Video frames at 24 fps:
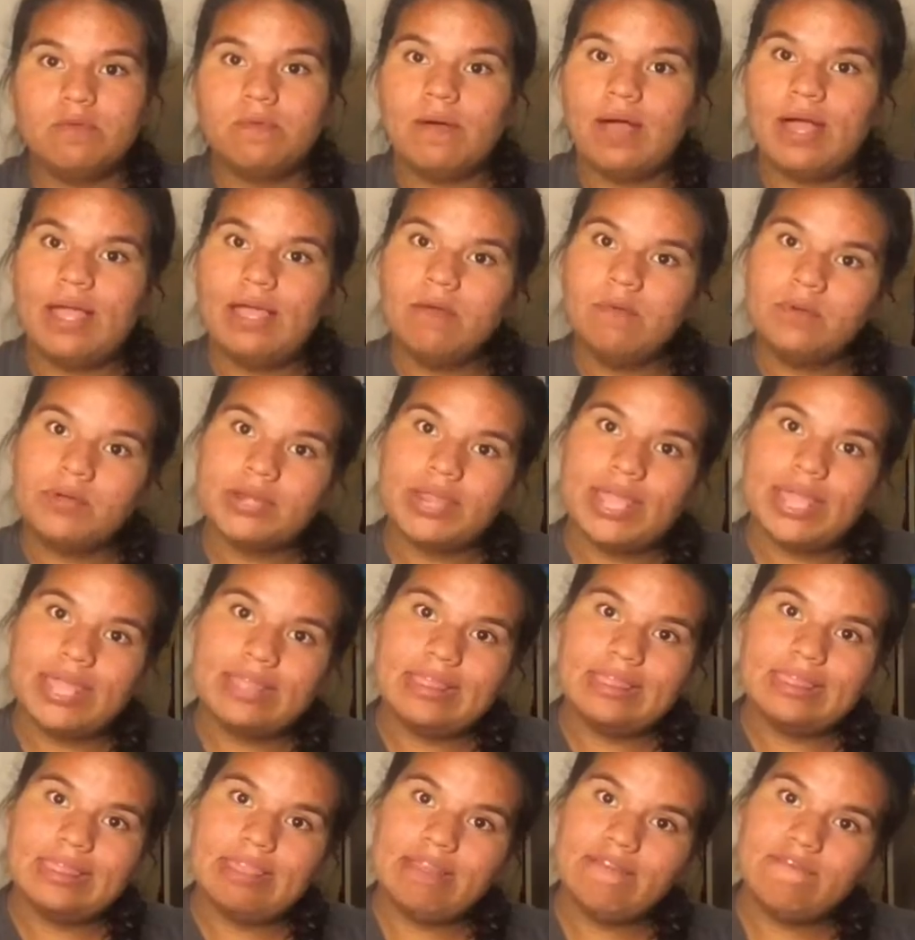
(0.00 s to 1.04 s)
why would a
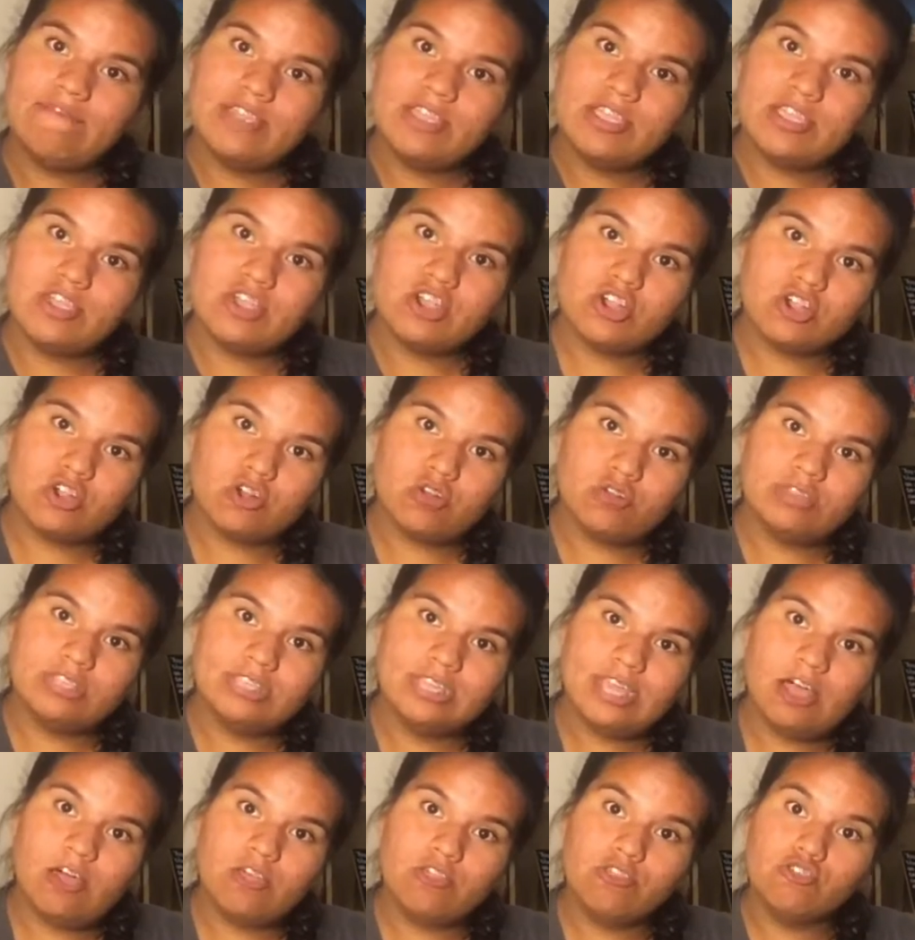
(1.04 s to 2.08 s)
living girl
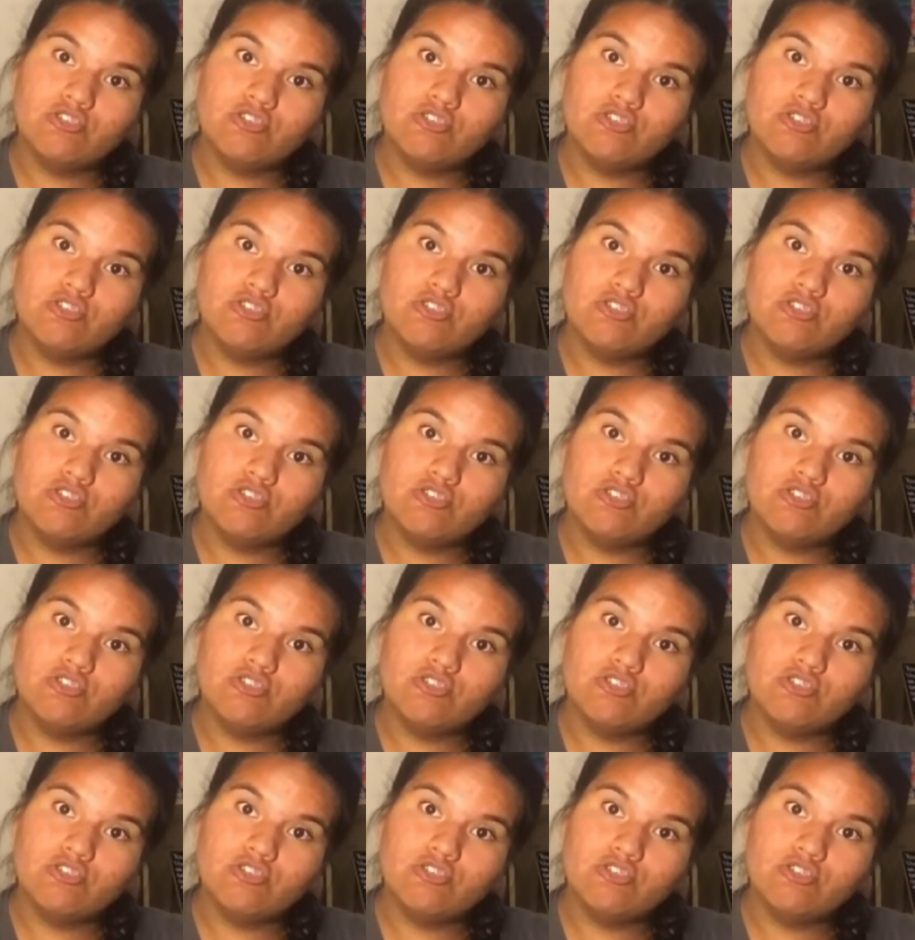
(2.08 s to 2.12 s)
tell